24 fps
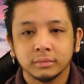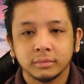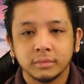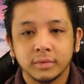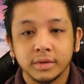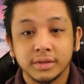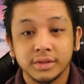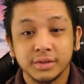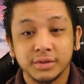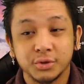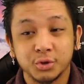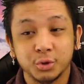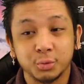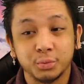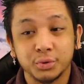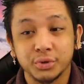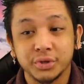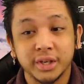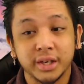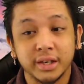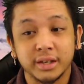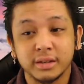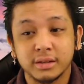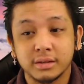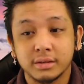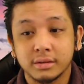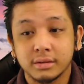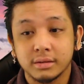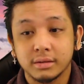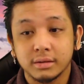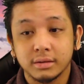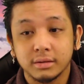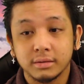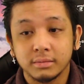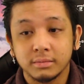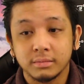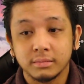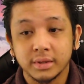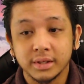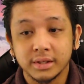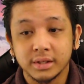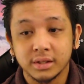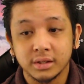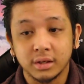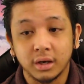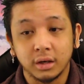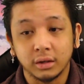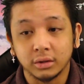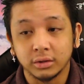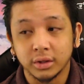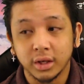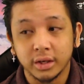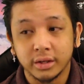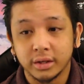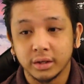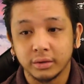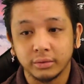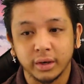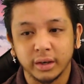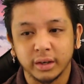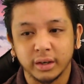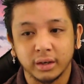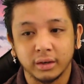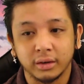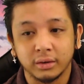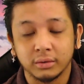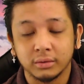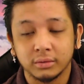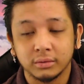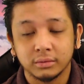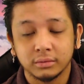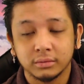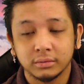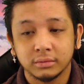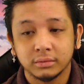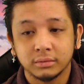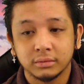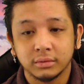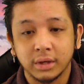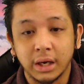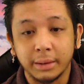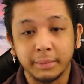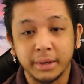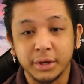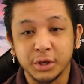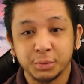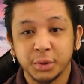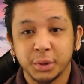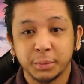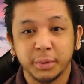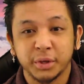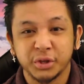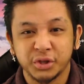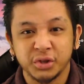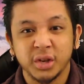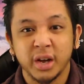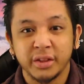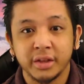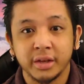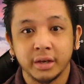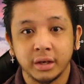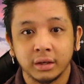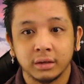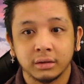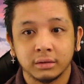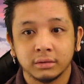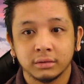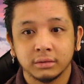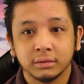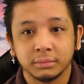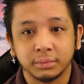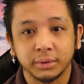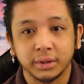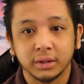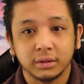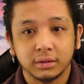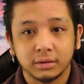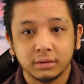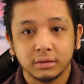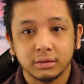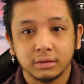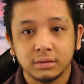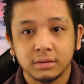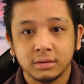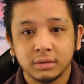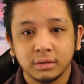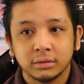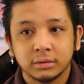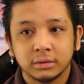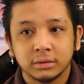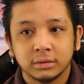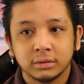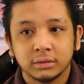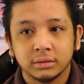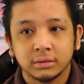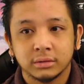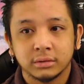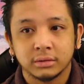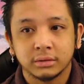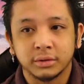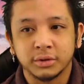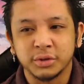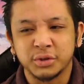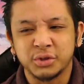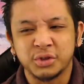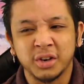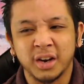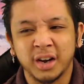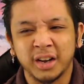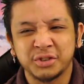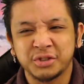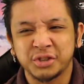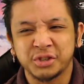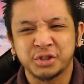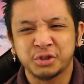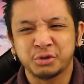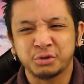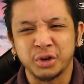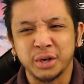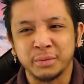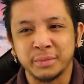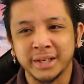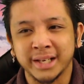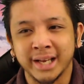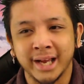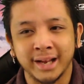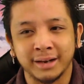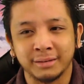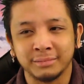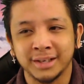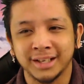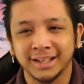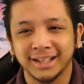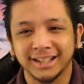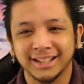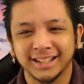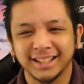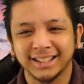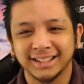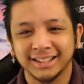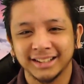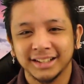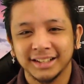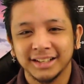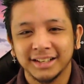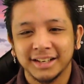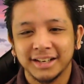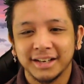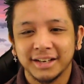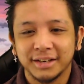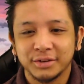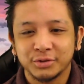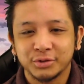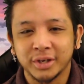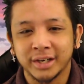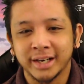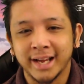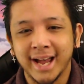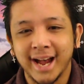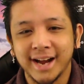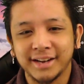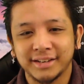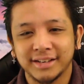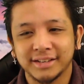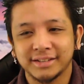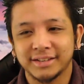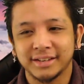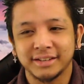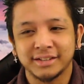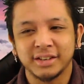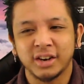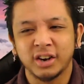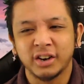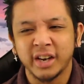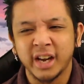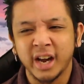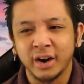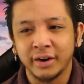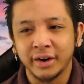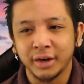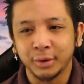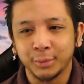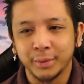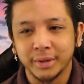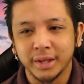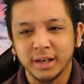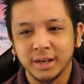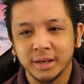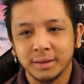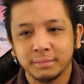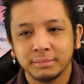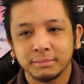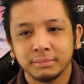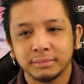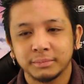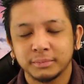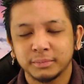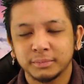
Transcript: This is super tense. This is all or nothing right now. I mean, it's pretty much nothing, but... Dude, Jon's just screaming at him. Trying to access the Targaryen within him.